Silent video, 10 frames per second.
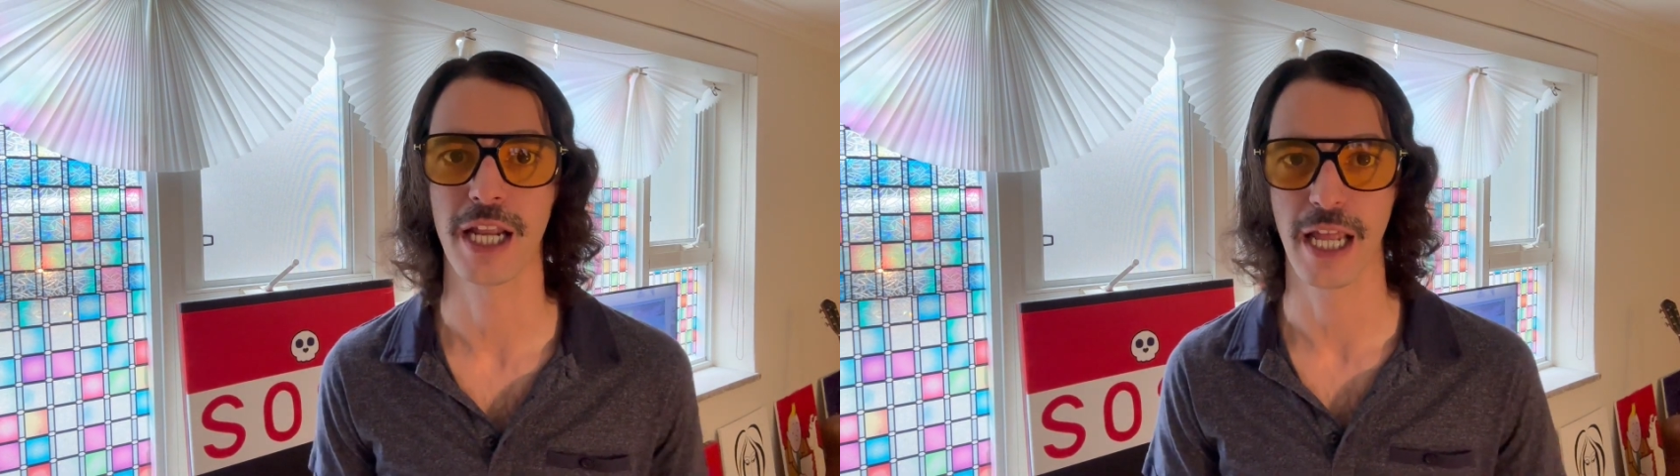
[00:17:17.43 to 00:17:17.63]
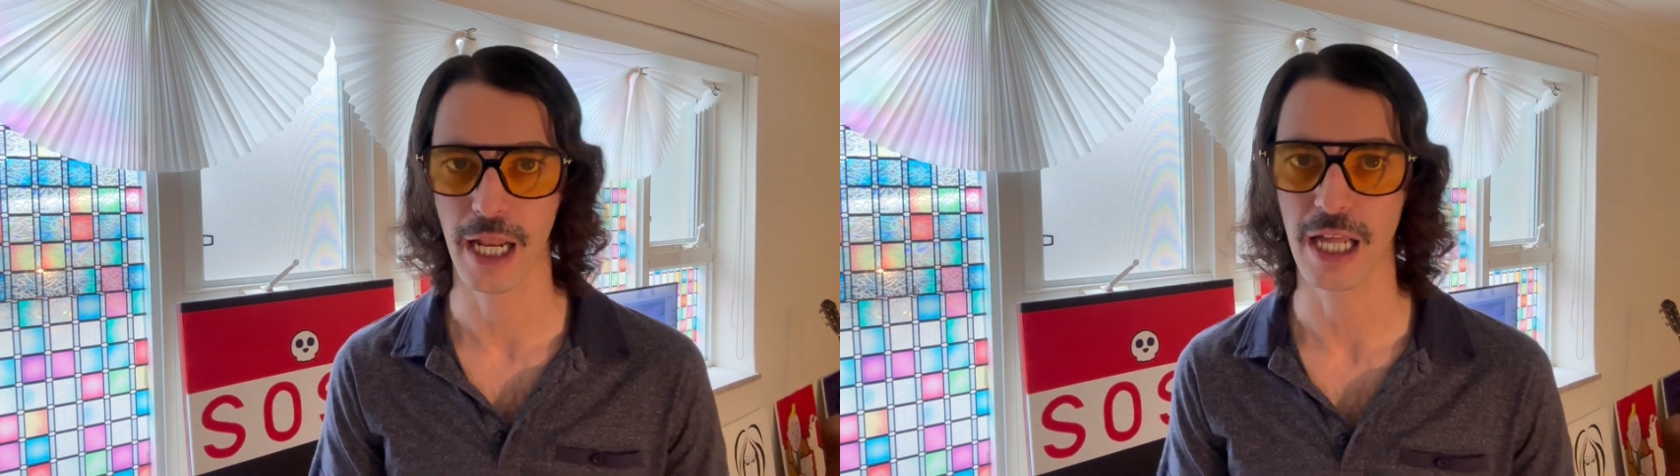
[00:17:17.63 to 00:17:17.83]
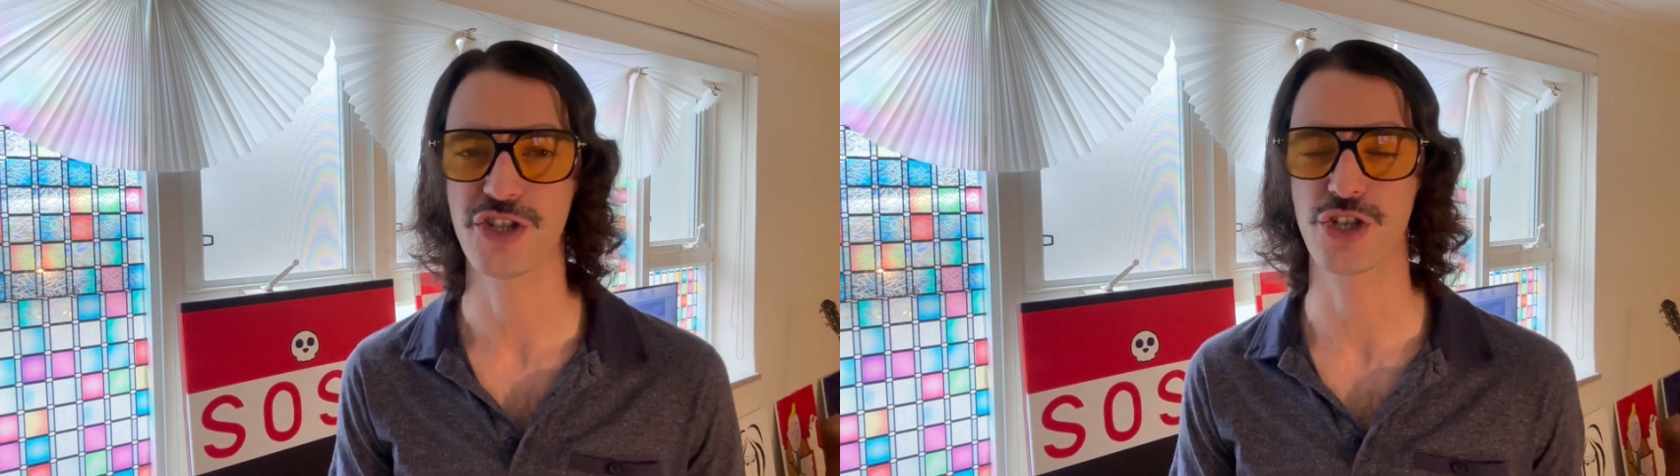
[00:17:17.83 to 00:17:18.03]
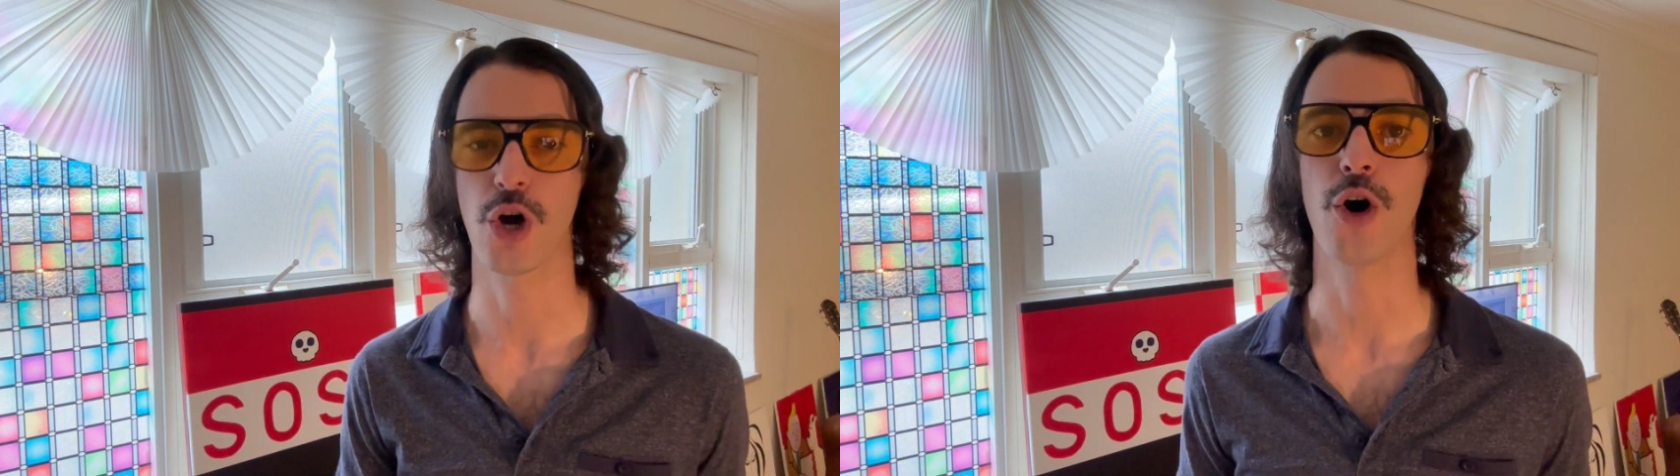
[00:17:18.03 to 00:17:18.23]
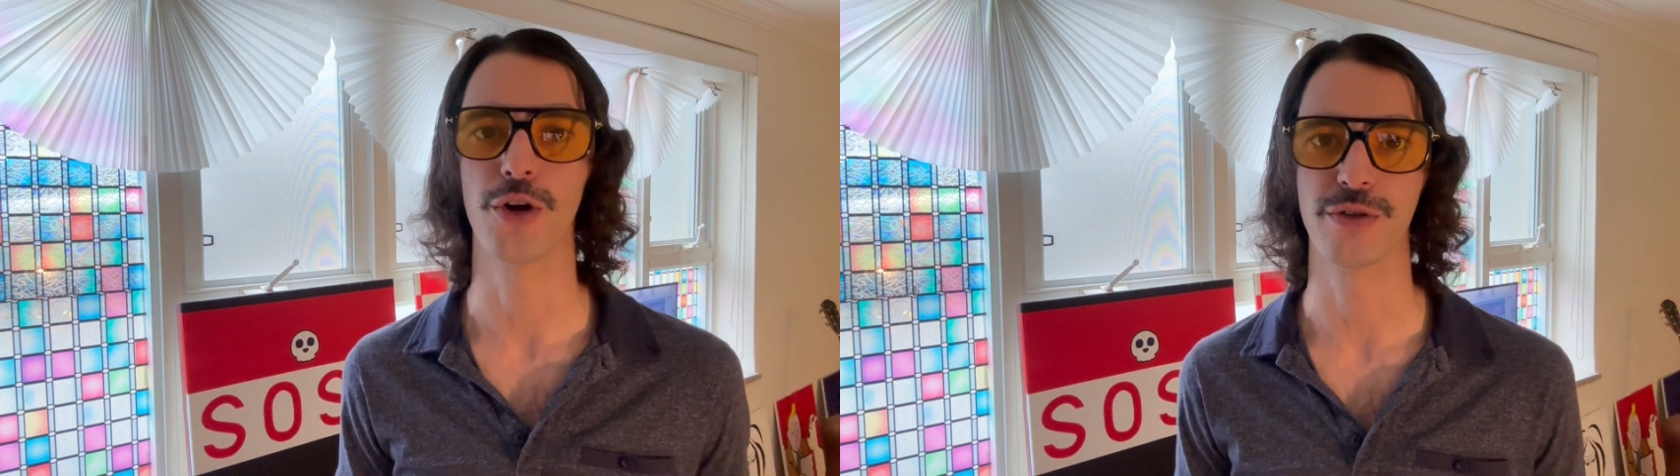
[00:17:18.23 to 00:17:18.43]
And then let's
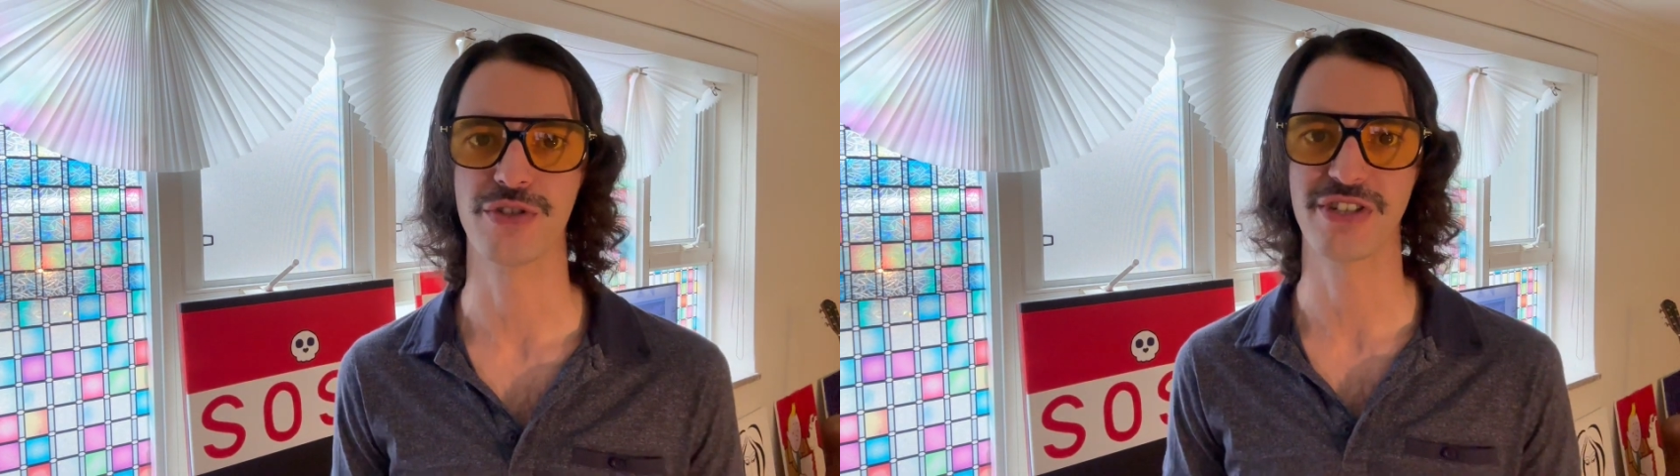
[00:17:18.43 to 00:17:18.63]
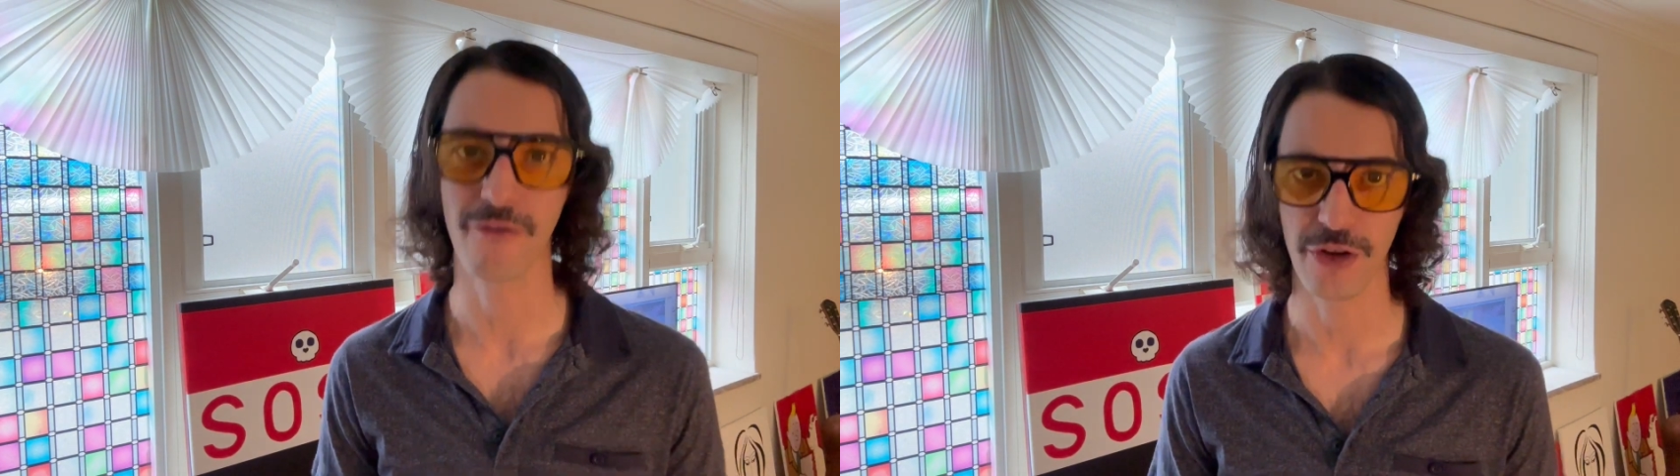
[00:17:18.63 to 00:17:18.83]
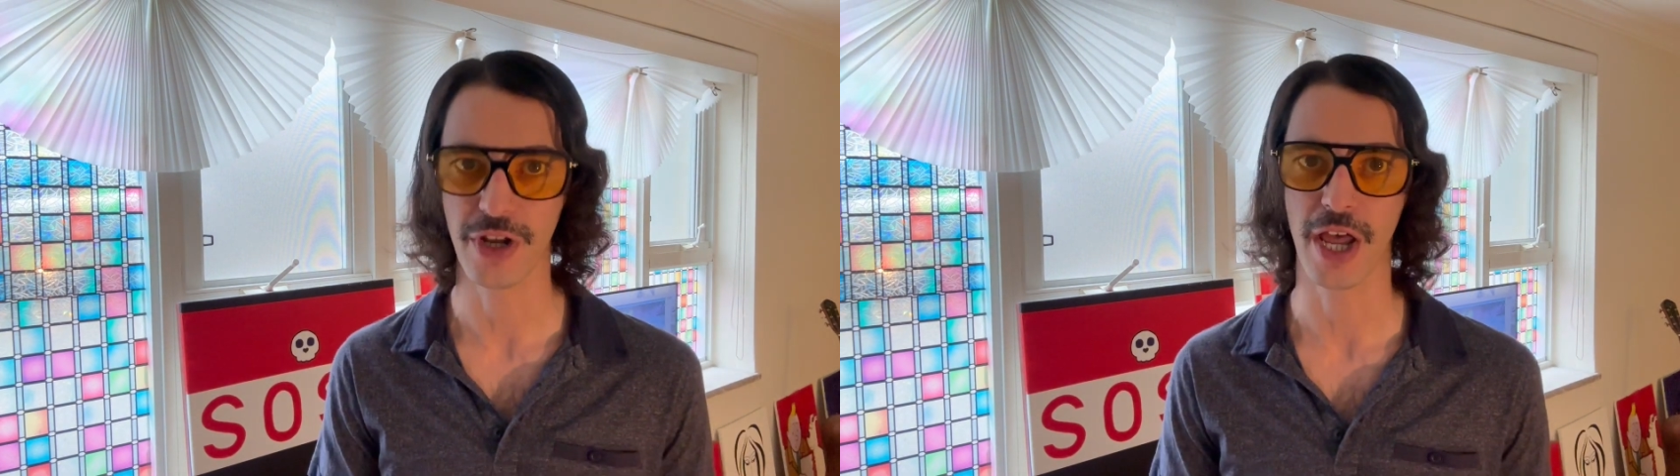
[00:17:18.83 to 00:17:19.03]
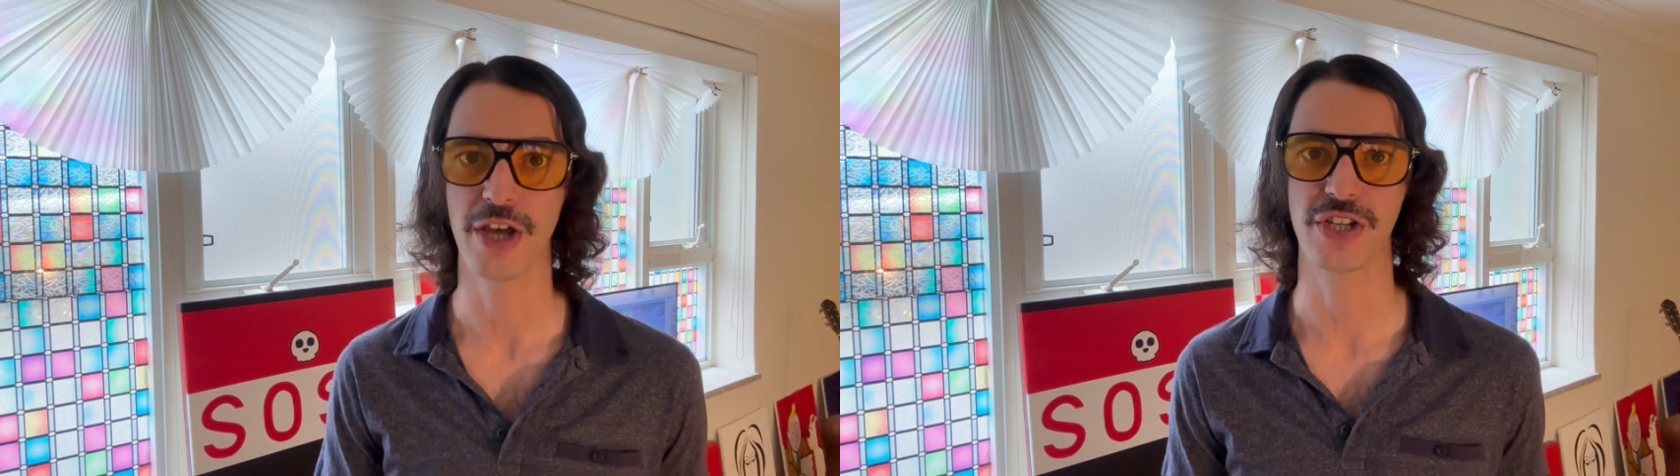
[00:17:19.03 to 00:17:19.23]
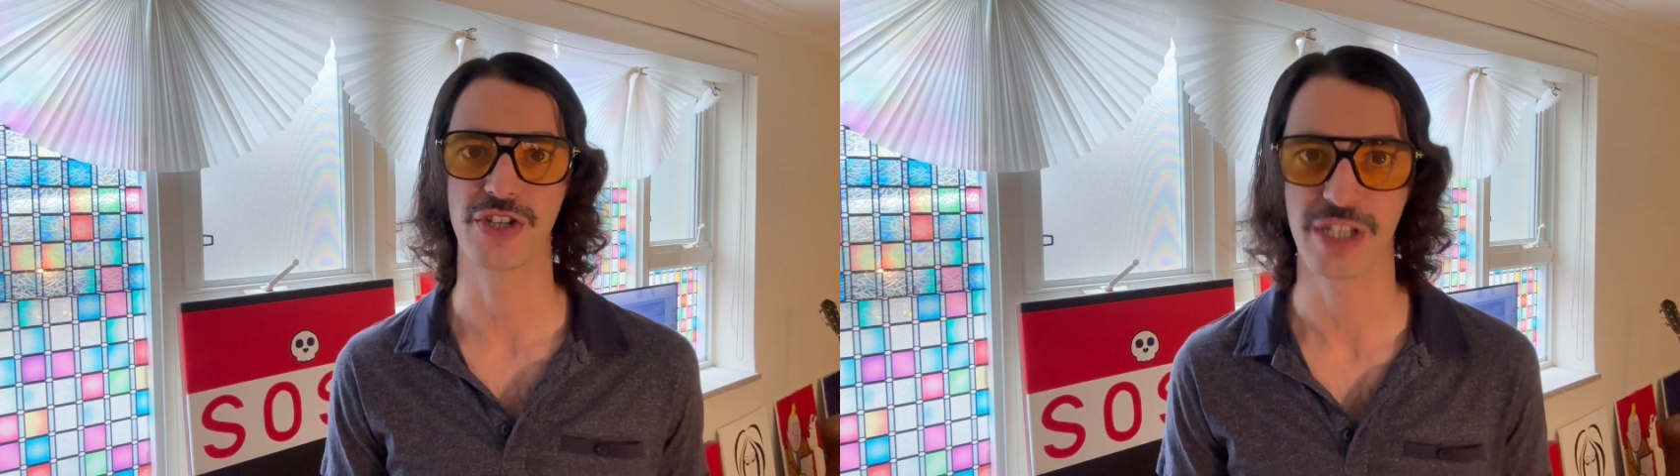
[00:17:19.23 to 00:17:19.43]
go, dude, 7
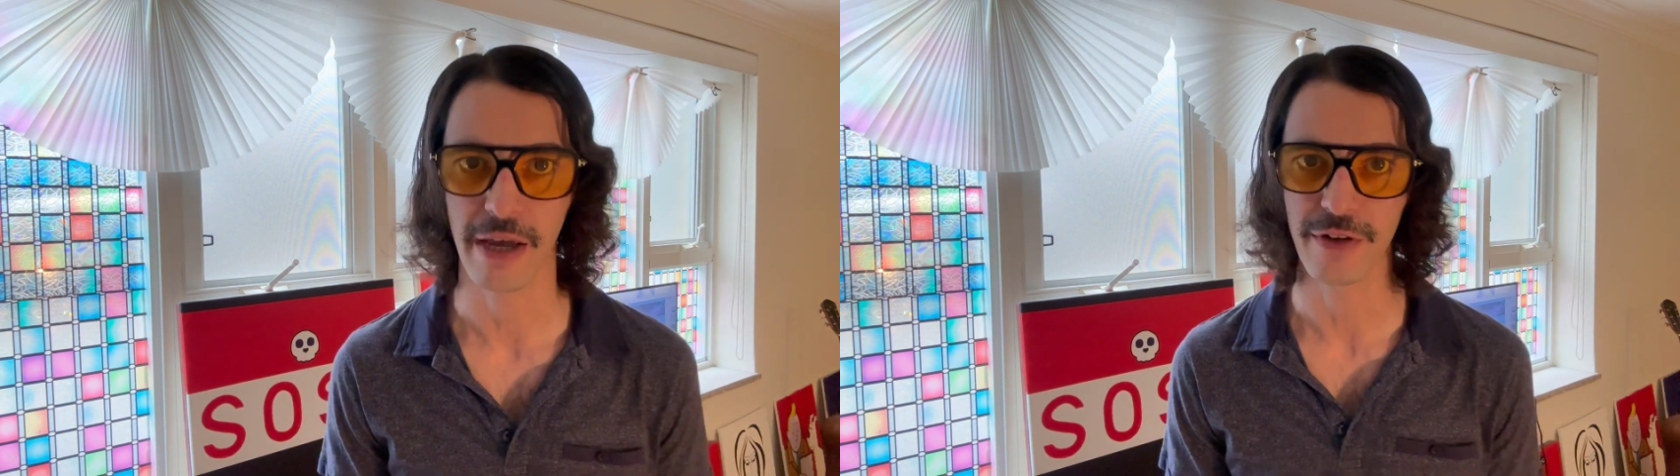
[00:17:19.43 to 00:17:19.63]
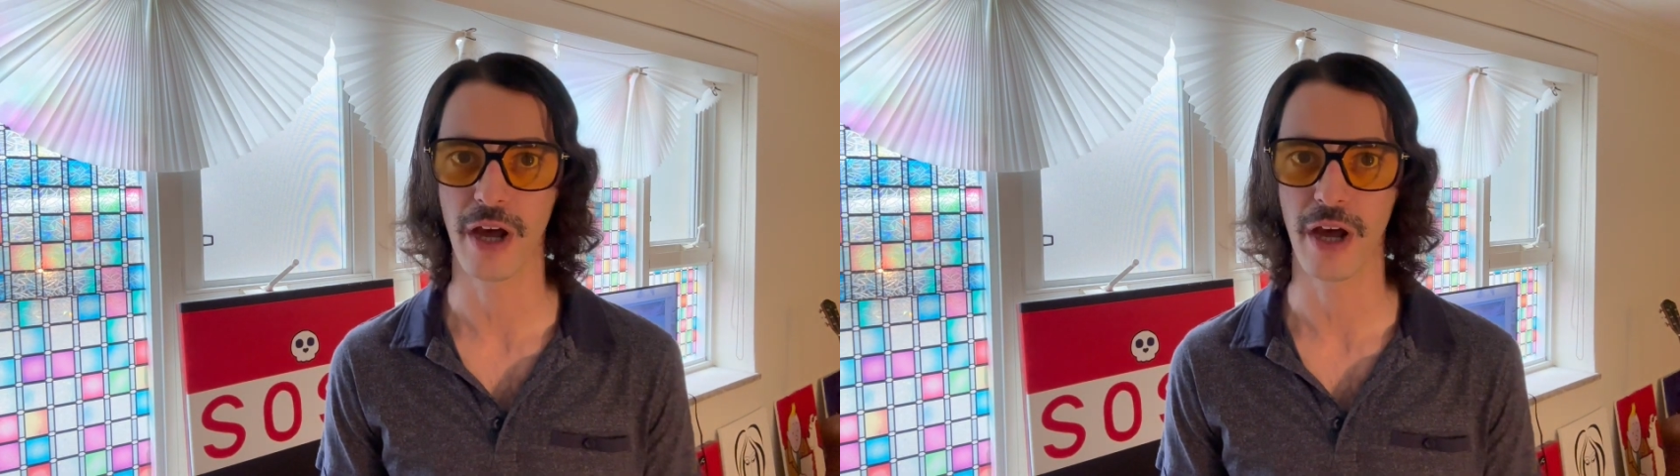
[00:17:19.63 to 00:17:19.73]
days and 7